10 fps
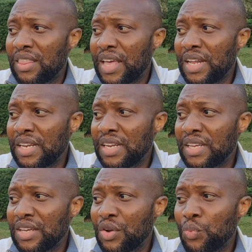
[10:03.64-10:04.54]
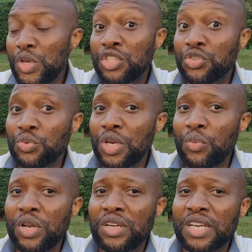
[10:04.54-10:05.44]
then we
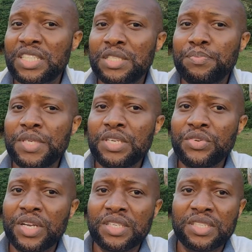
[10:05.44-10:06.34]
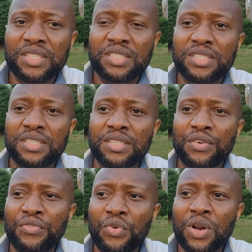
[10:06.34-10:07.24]
truly will not experience
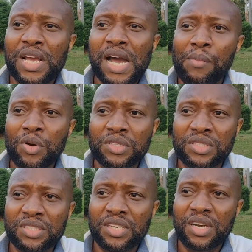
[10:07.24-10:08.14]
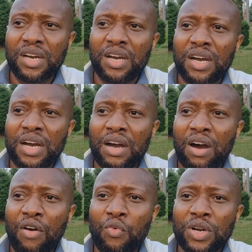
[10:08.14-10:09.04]
the full gamut
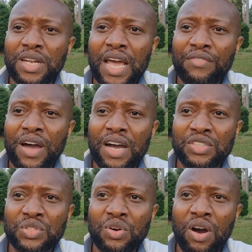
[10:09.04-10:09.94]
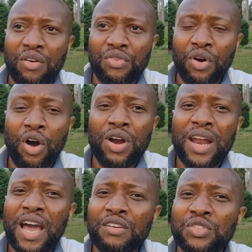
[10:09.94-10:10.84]
of what life has to offer.
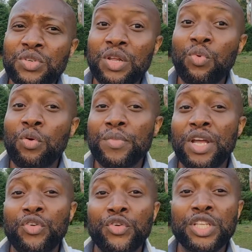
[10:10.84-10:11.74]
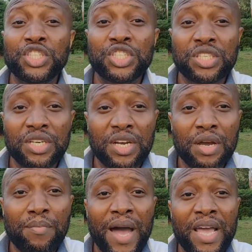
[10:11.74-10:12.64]
Our lives really won't be enriched
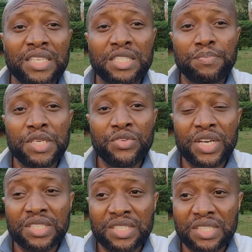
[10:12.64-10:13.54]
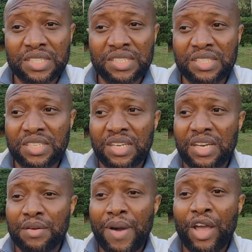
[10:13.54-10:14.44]
by experiences,
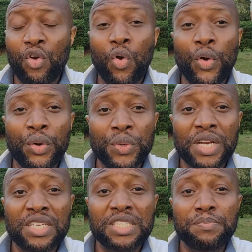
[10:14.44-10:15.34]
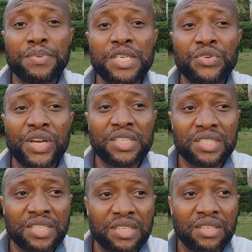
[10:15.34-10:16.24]
by going out and
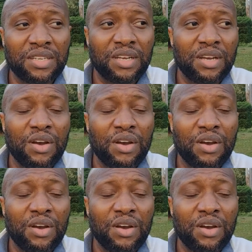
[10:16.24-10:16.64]
experiencing